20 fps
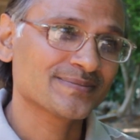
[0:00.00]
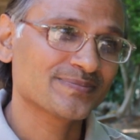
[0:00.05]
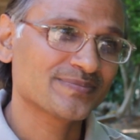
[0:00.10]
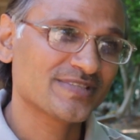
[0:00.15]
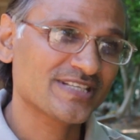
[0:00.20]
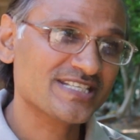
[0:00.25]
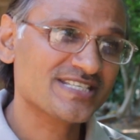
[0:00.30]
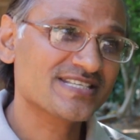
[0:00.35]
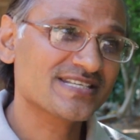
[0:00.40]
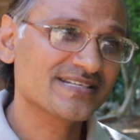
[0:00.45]

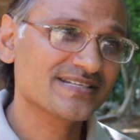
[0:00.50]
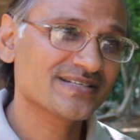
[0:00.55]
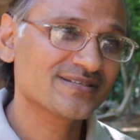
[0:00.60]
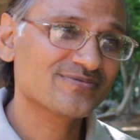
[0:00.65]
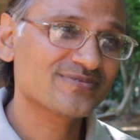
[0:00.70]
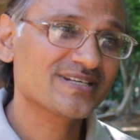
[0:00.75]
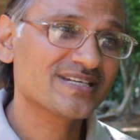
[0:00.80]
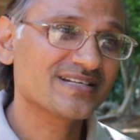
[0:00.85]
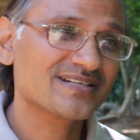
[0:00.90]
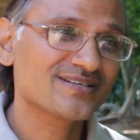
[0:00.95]
This year
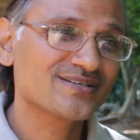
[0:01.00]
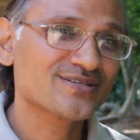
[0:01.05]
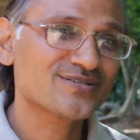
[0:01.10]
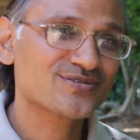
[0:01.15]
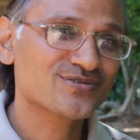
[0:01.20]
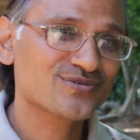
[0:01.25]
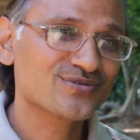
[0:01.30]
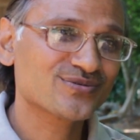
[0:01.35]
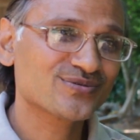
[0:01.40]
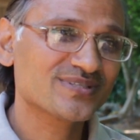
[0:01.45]
when I got
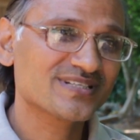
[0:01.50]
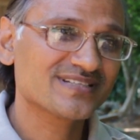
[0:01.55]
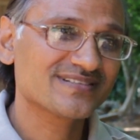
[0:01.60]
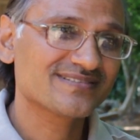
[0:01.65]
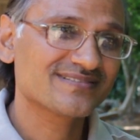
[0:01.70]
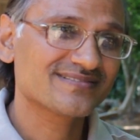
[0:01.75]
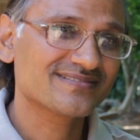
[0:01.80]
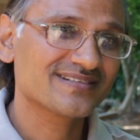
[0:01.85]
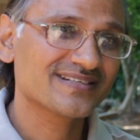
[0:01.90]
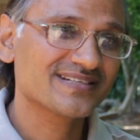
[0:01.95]
to know that
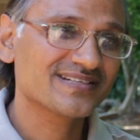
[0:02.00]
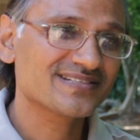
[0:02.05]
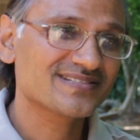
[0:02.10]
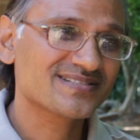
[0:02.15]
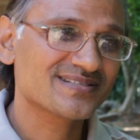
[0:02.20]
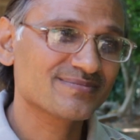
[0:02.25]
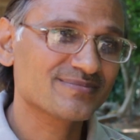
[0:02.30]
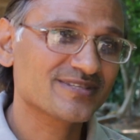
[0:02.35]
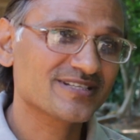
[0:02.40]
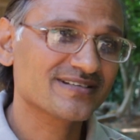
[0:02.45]
there is
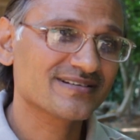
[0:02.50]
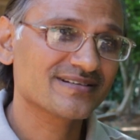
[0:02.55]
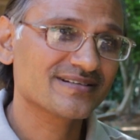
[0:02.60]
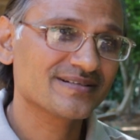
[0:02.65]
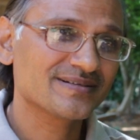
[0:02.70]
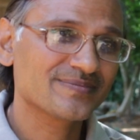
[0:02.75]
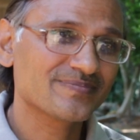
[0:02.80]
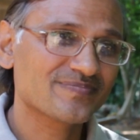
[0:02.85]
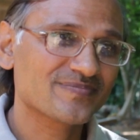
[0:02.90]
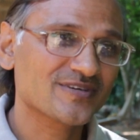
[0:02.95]
something
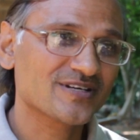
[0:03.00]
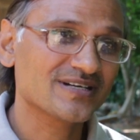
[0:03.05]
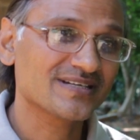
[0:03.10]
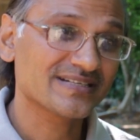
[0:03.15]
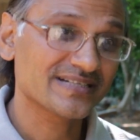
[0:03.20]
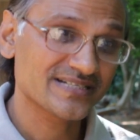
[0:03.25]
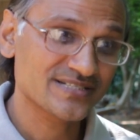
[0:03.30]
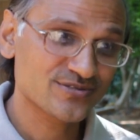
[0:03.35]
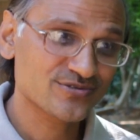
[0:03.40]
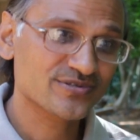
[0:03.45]

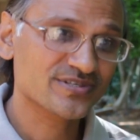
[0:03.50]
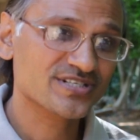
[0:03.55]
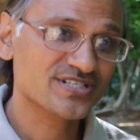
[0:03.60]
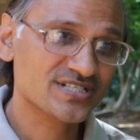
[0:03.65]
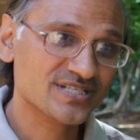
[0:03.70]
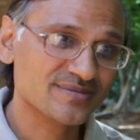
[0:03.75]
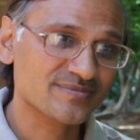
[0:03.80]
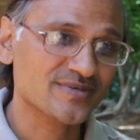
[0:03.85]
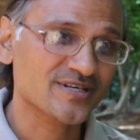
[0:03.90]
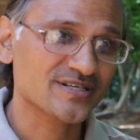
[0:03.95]
called
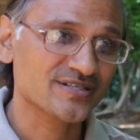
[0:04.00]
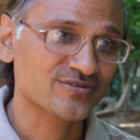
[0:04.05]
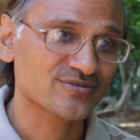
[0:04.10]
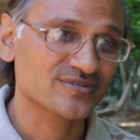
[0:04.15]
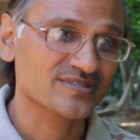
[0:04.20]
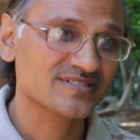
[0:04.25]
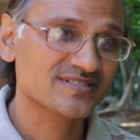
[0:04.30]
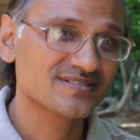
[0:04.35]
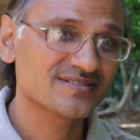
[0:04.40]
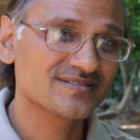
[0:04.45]
education
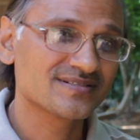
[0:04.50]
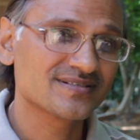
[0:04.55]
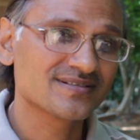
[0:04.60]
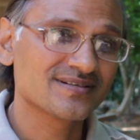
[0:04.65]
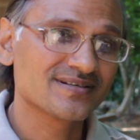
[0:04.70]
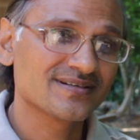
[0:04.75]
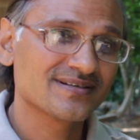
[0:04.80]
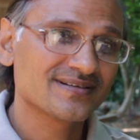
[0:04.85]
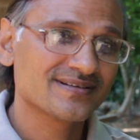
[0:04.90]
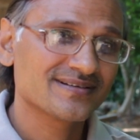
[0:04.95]
modules,
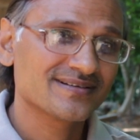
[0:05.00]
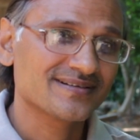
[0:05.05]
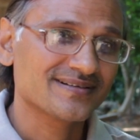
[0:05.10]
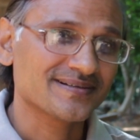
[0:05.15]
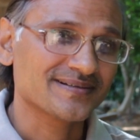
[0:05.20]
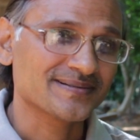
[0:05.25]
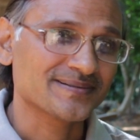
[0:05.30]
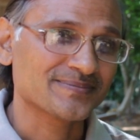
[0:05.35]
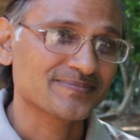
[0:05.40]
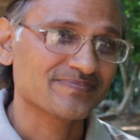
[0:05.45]

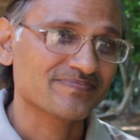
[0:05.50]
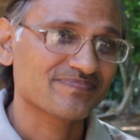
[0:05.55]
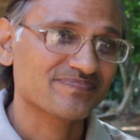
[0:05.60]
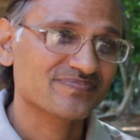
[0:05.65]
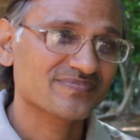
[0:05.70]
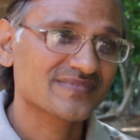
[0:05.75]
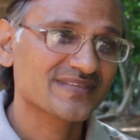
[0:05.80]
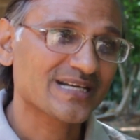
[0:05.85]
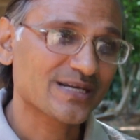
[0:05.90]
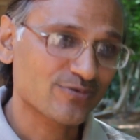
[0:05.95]

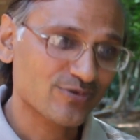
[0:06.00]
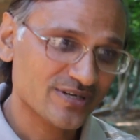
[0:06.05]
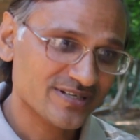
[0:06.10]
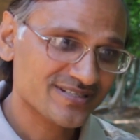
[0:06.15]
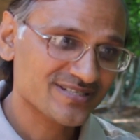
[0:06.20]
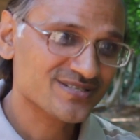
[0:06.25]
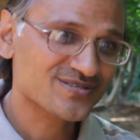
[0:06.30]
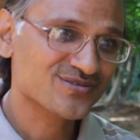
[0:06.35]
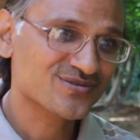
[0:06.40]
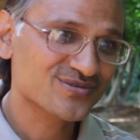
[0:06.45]
I
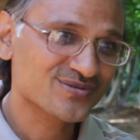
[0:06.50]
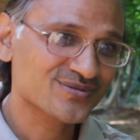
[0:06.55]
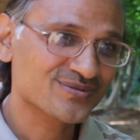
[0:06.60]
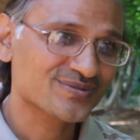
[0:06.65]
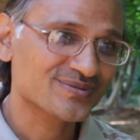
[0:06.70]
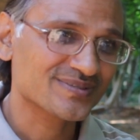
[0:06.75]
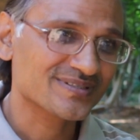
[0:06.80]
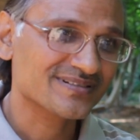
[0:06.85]
wanted to